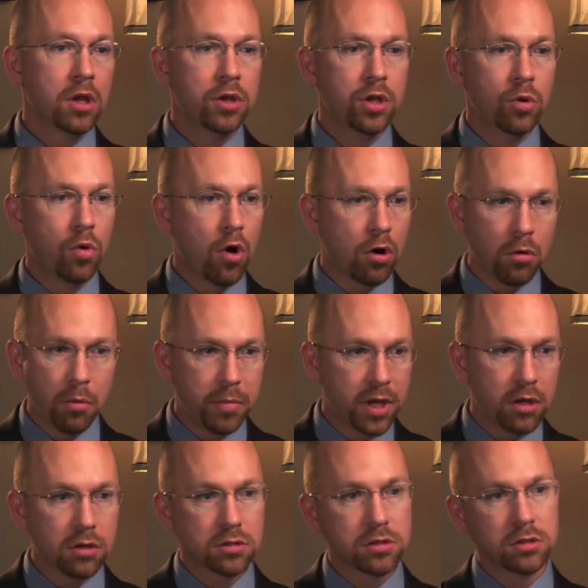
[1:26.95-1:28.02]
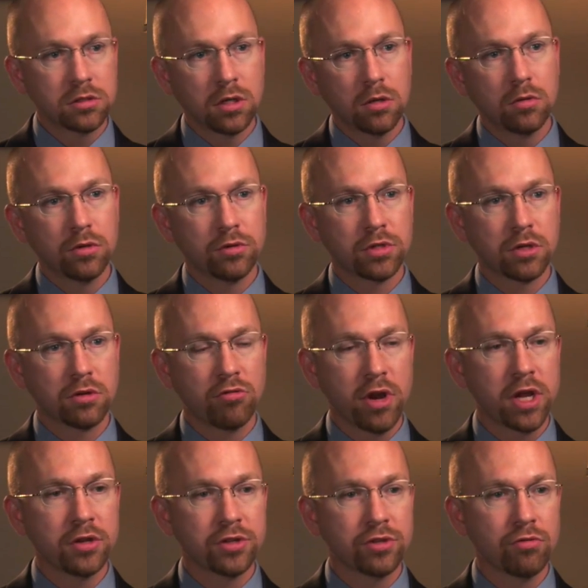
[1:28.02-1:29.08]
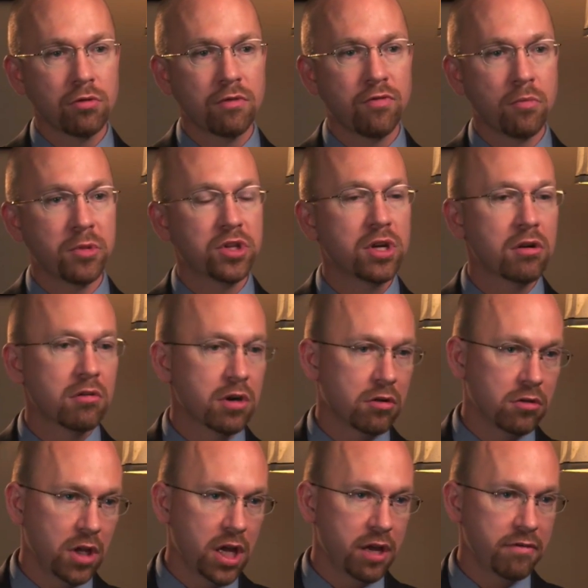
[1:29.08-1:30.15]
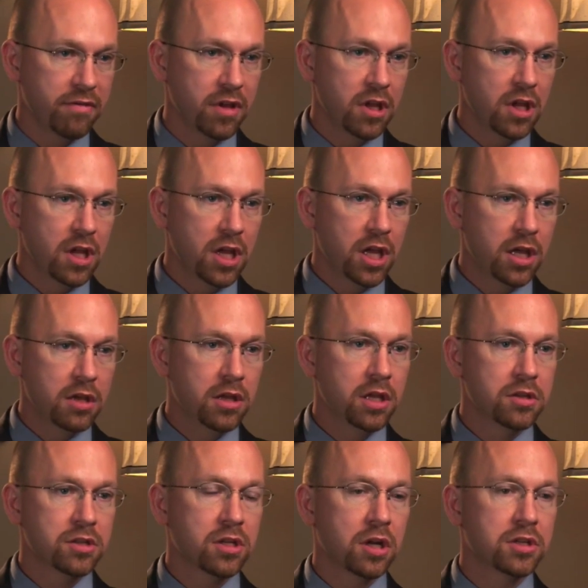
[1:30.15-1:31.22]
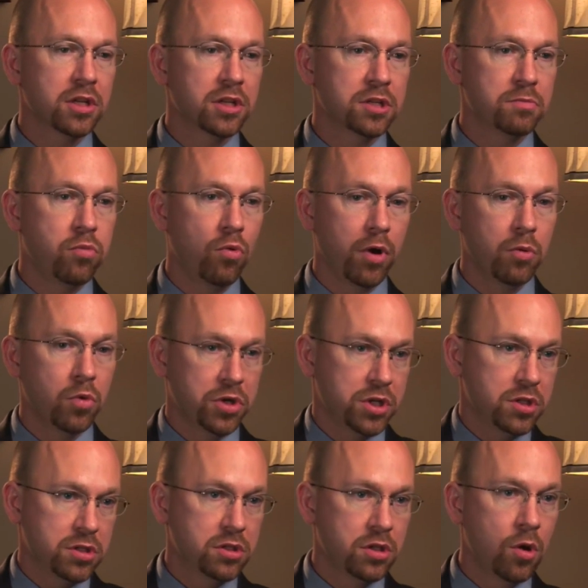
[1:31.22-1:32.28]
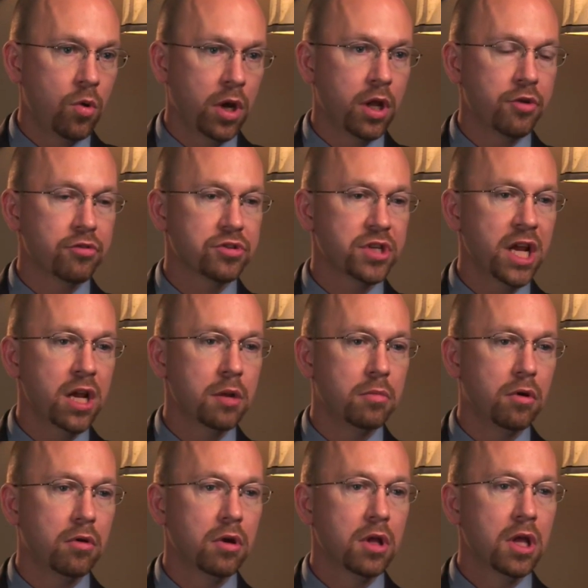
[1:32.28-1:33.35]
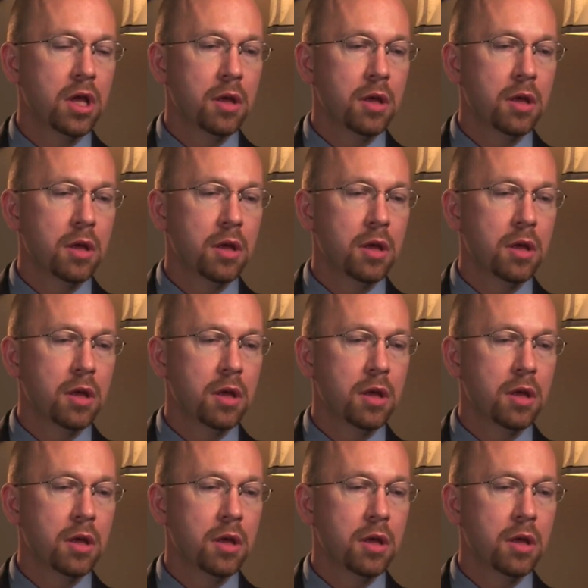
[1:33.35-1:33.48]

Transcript: New automobiles? So there's a great concern for material life and such at this point, which is totally understandable.